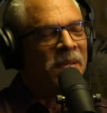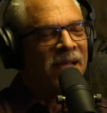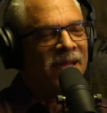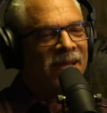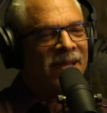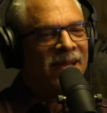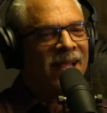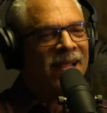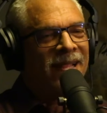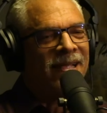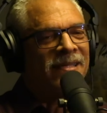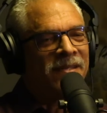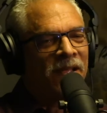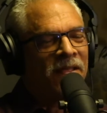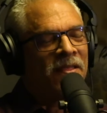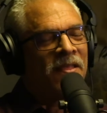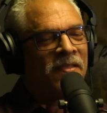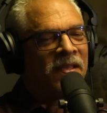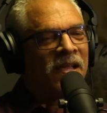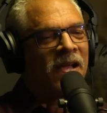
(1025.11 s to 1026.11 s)
been, that's
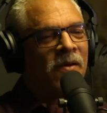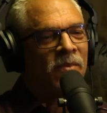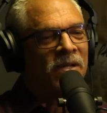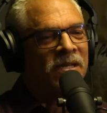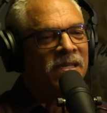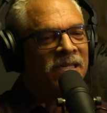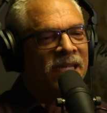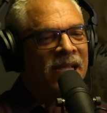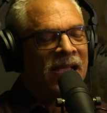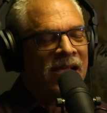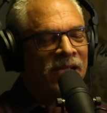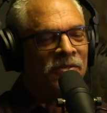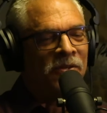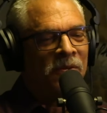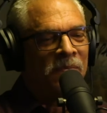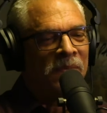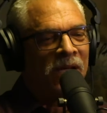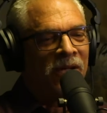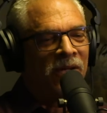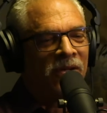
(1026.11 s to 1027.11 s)
the other thing I wanted to
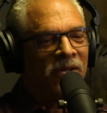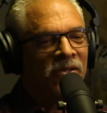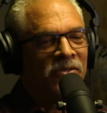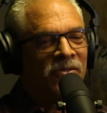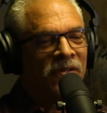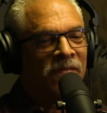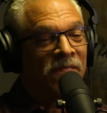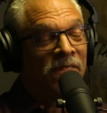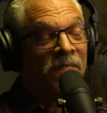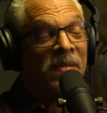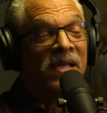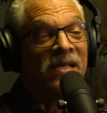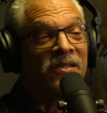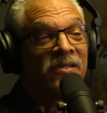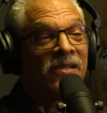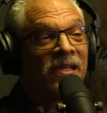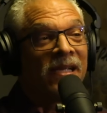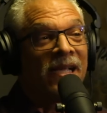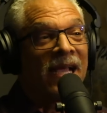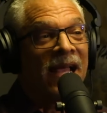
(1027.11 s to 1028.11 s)
ask you about, because for me
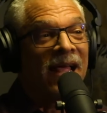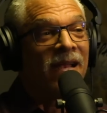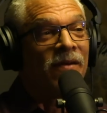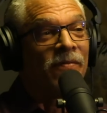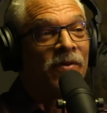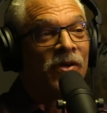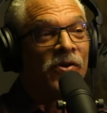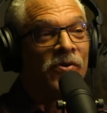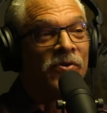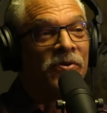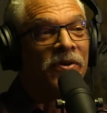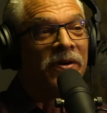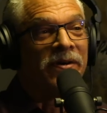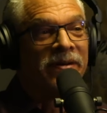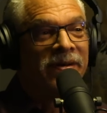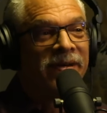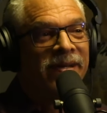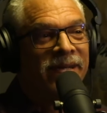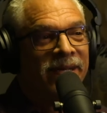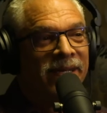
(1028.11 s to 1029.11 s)
as a gallery
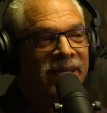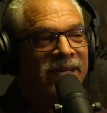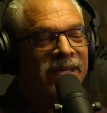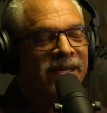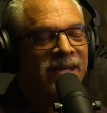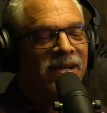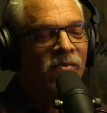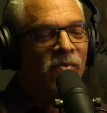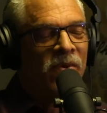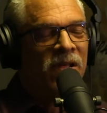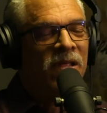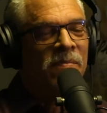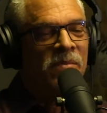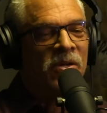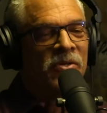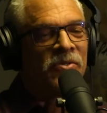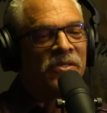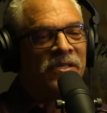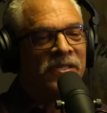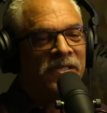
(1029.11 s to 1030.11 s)
owner, one of the
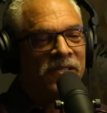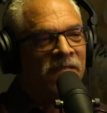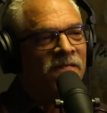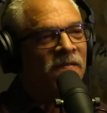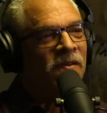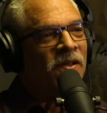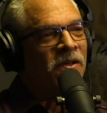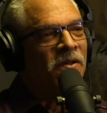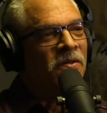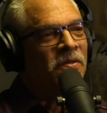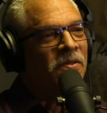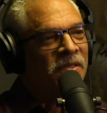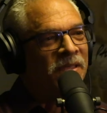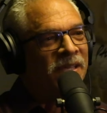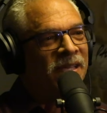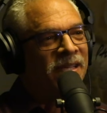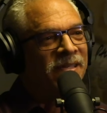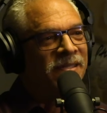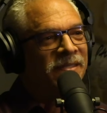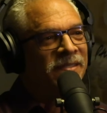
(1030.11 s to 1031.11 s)
most difficult
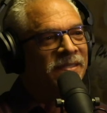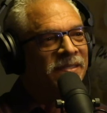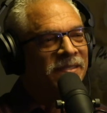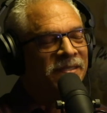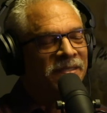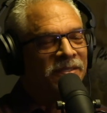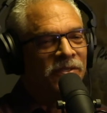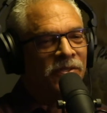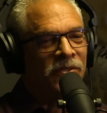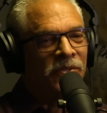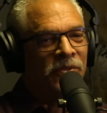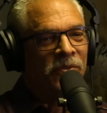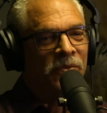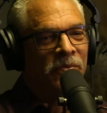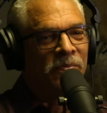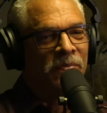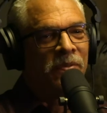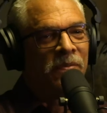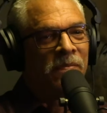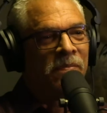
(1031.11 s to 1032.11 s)
things
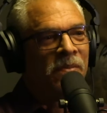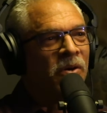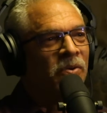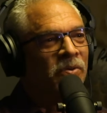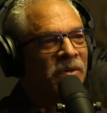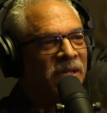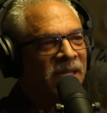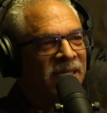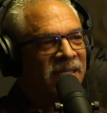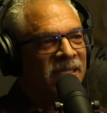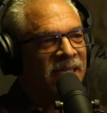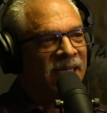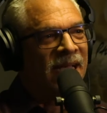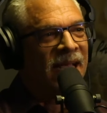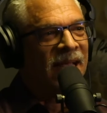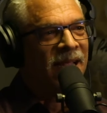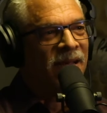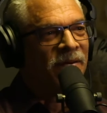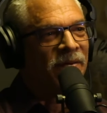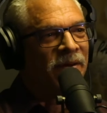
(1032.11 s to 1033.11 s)
to promote in the
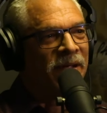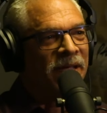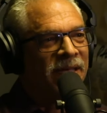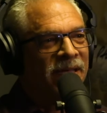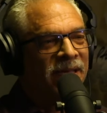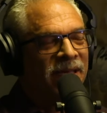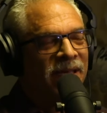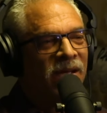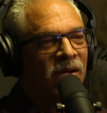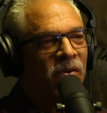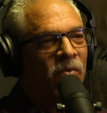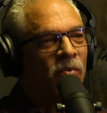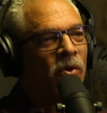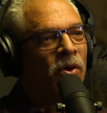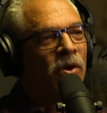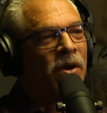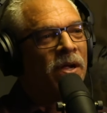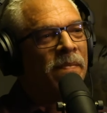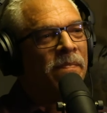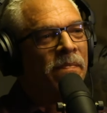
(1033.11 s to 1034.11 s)
gallery
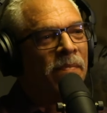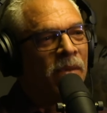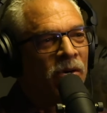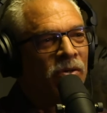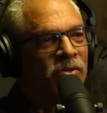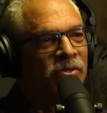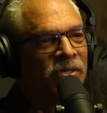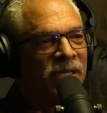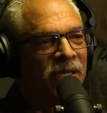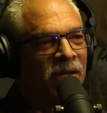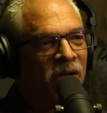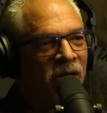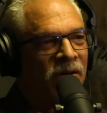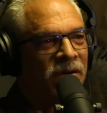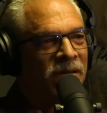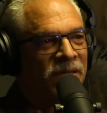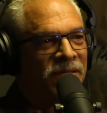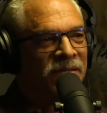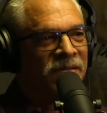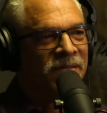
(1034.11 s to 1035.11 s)
were emerging
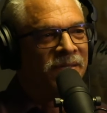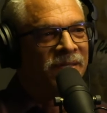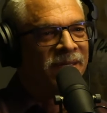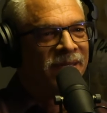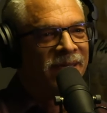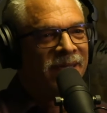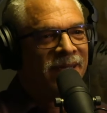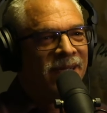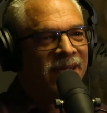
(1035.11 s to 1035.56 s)
artists.